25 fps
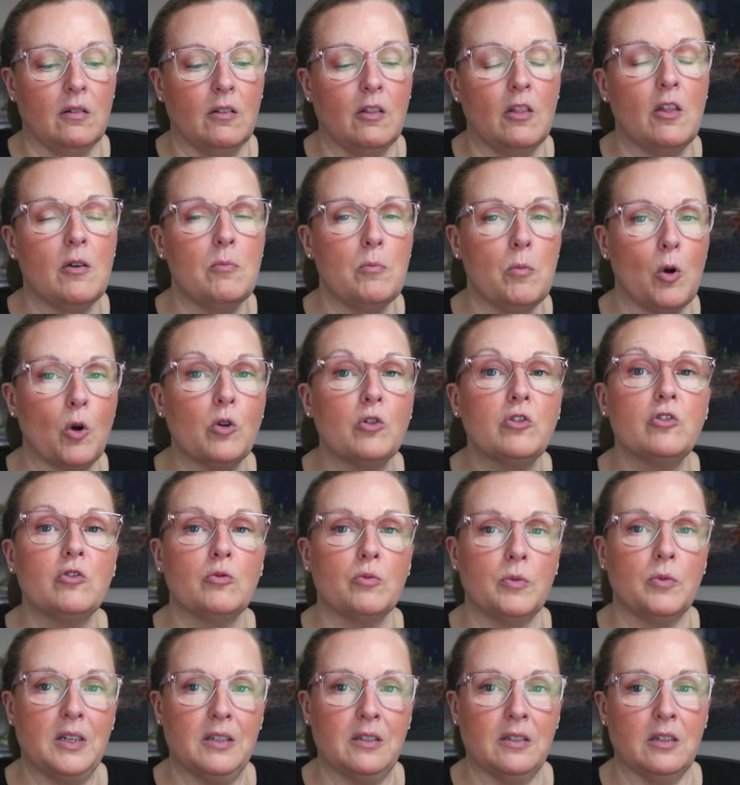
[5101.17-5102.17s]
the most
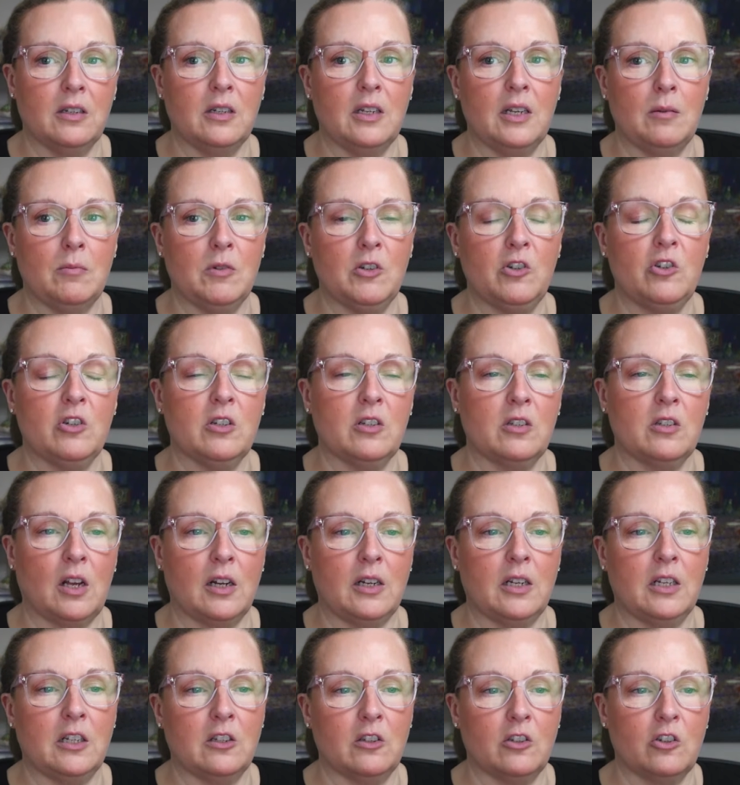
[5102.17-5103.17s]
recent images
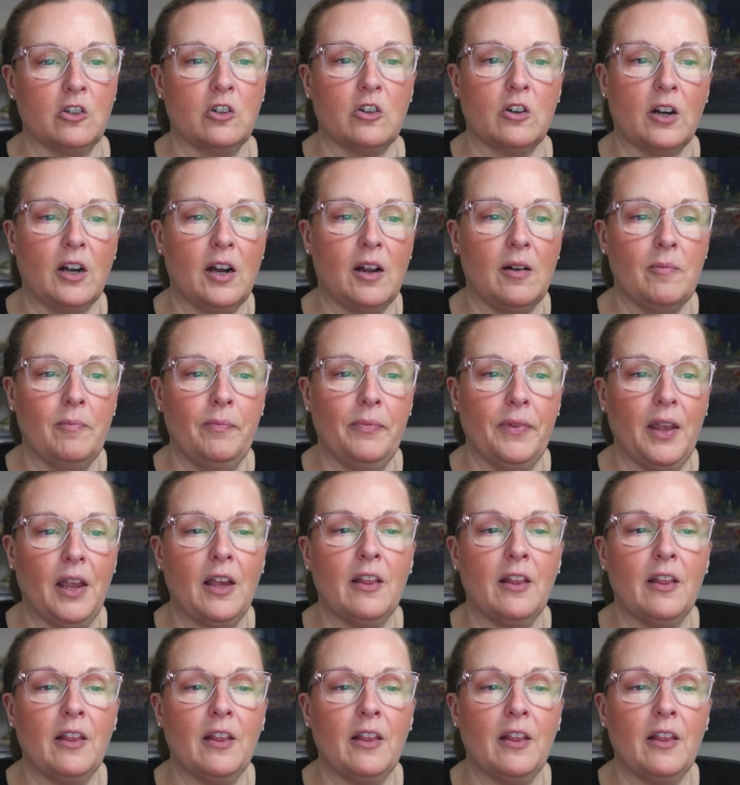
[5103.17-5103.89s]
on Instagram.